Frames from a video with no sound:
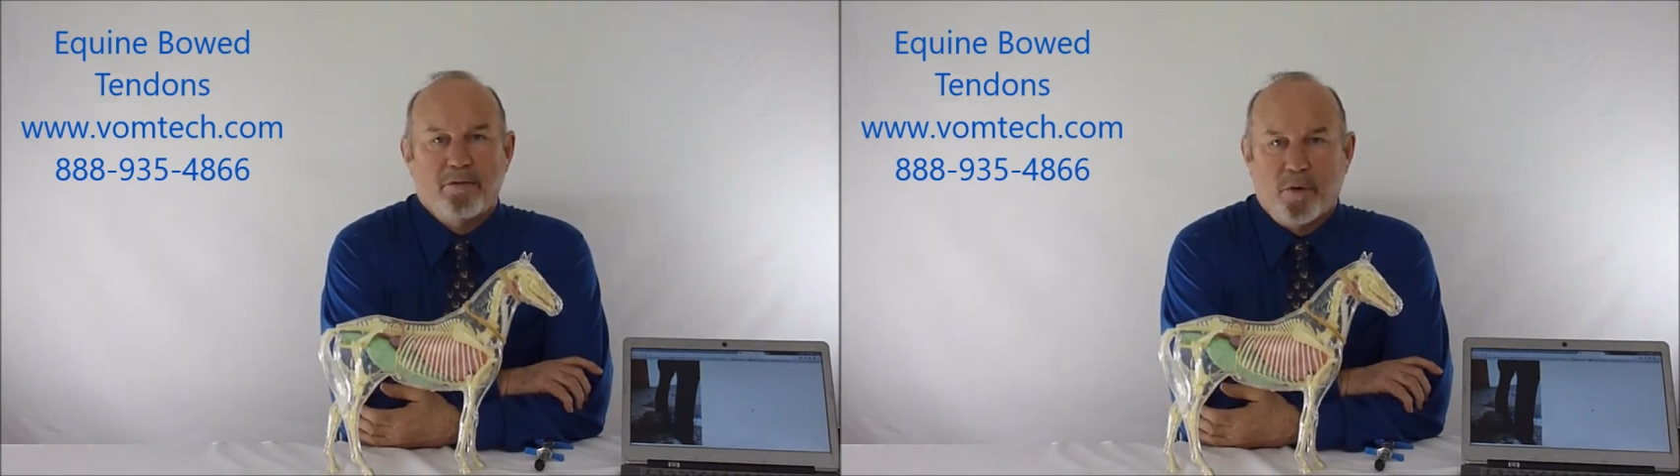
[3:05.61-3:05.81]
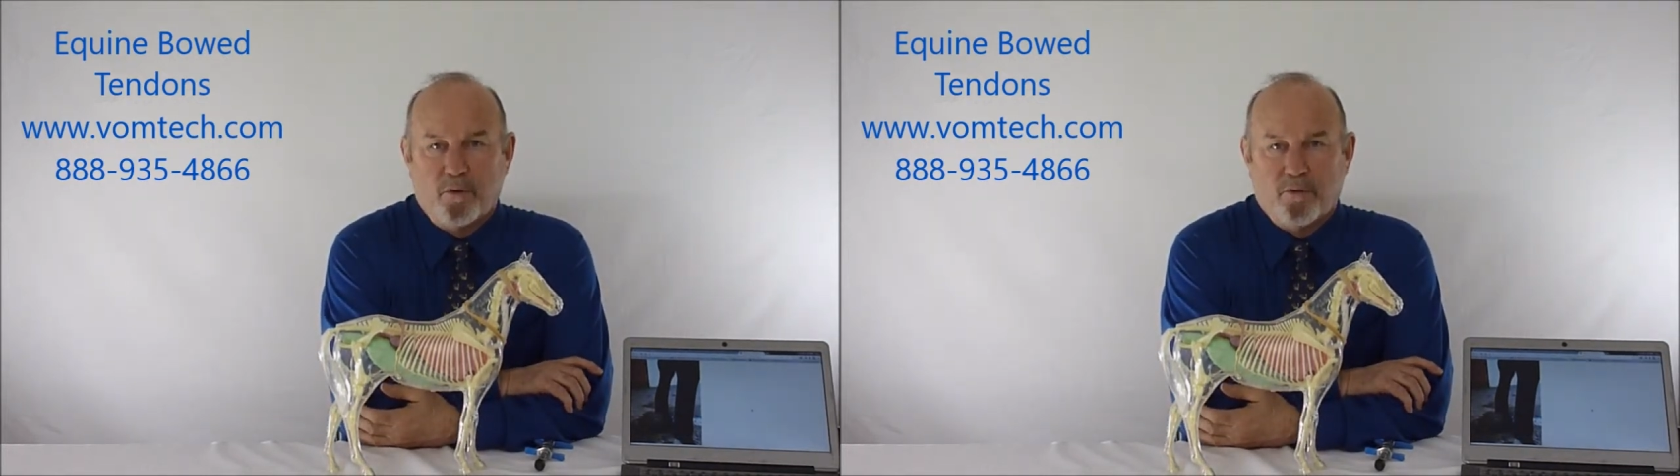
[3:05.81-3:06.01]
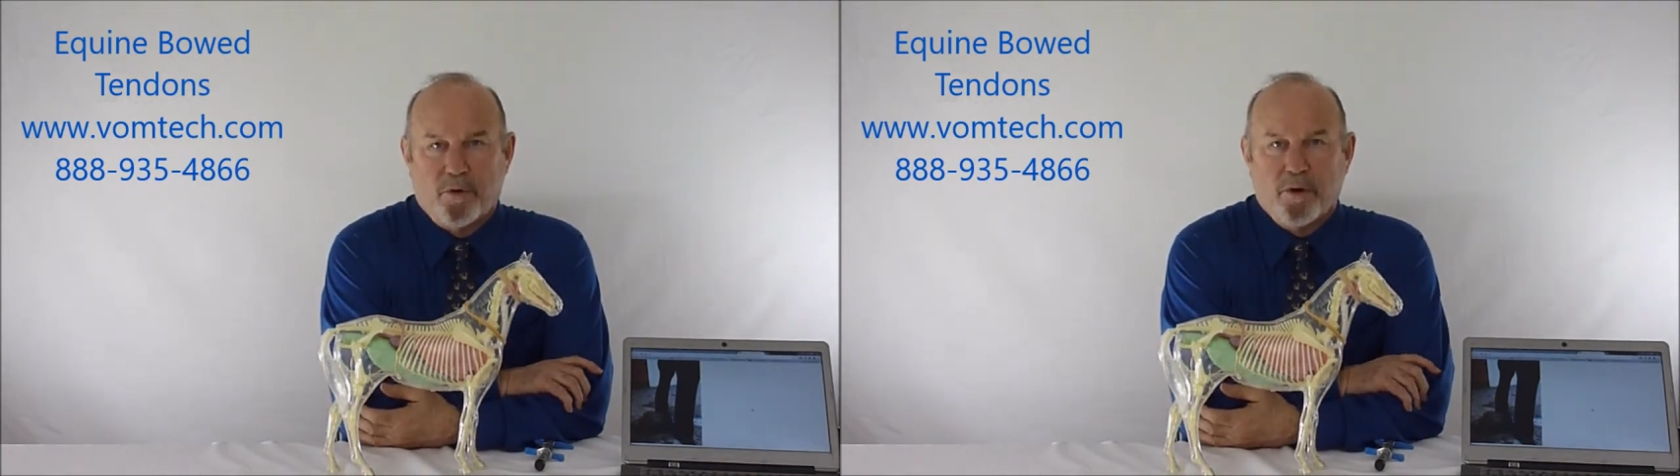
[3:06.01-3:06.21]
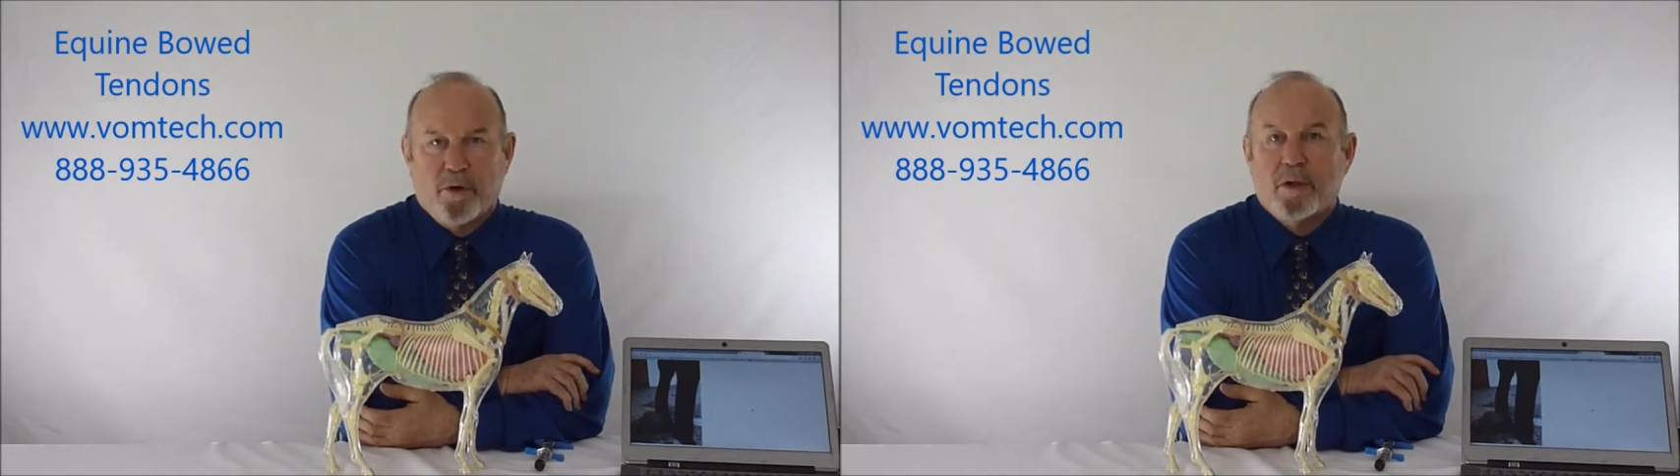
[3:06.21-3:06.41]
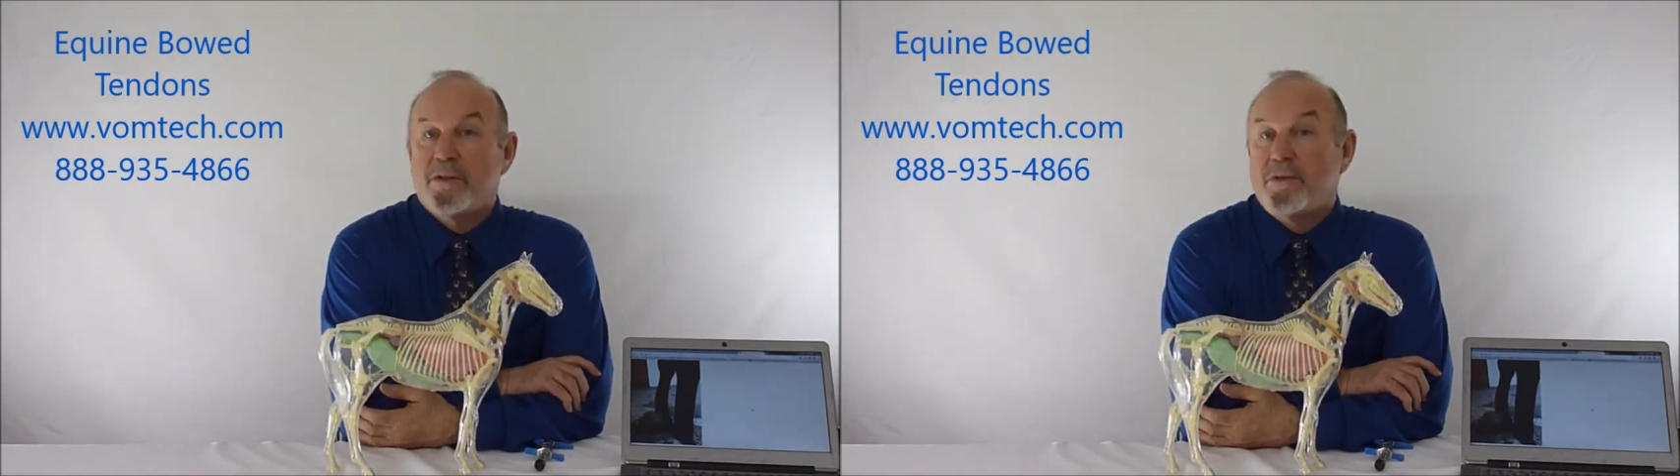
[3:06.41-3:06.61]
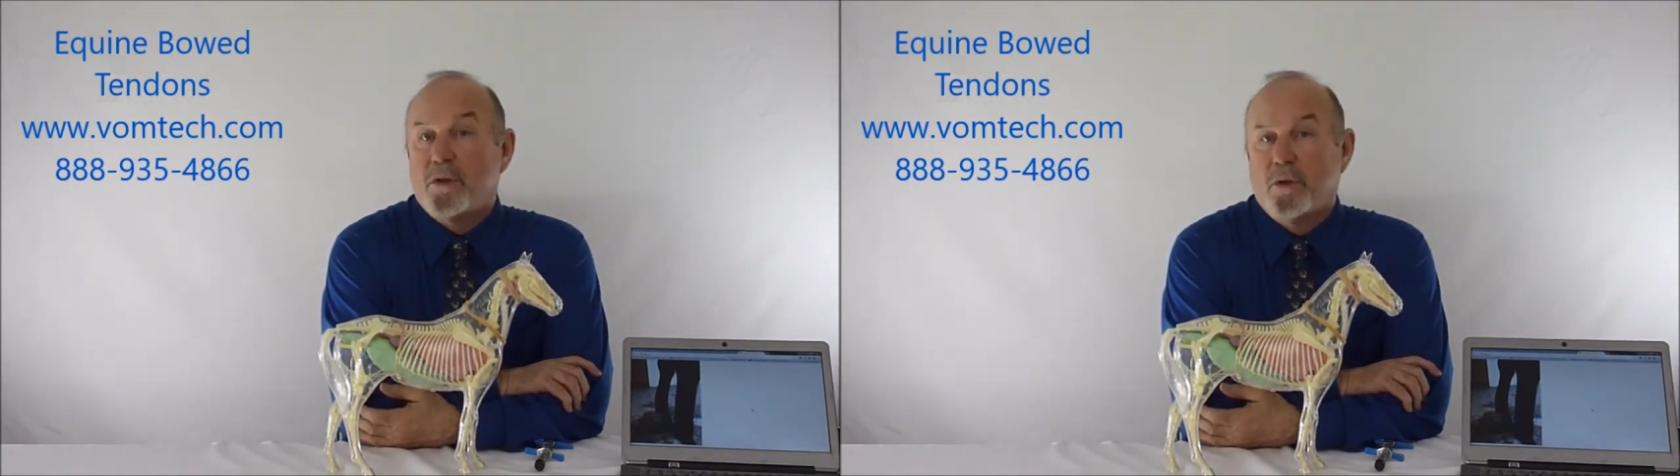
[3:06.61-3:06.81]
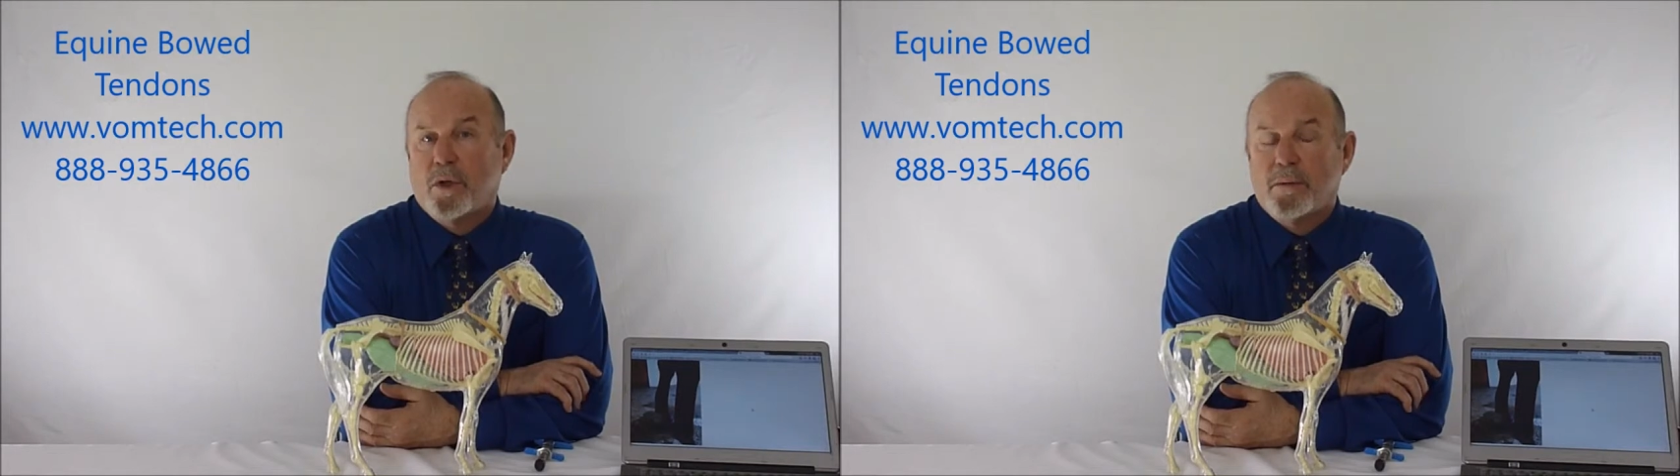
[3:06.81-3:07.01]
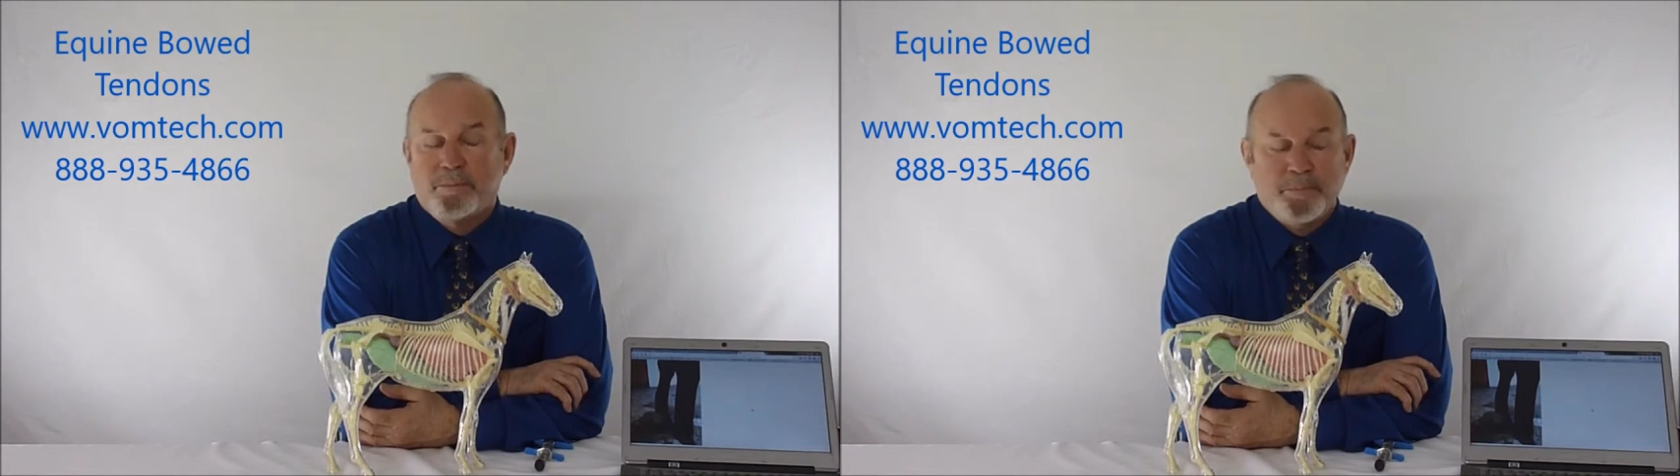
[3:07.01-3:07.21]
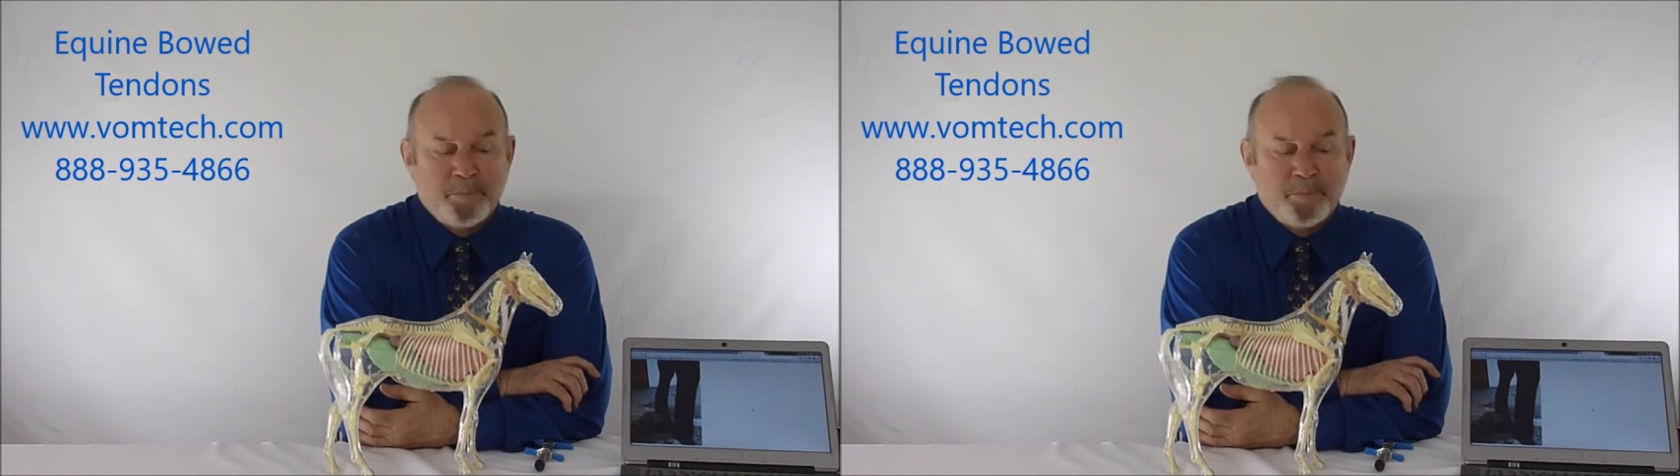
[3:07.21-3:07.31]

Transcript: Fulford. You can Google it.